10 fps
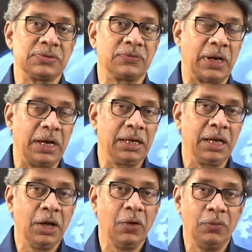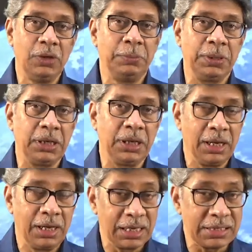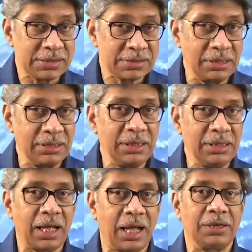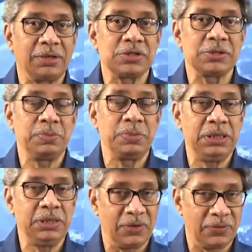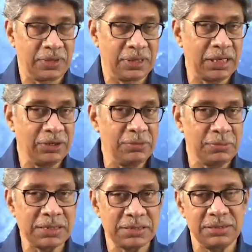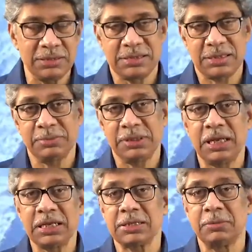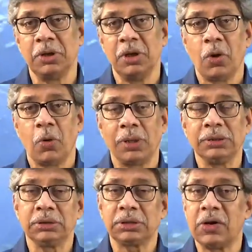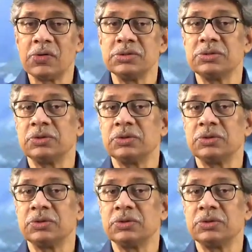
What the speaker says: fire will be extending at a speed of, can you imagine, something like some 1,000 to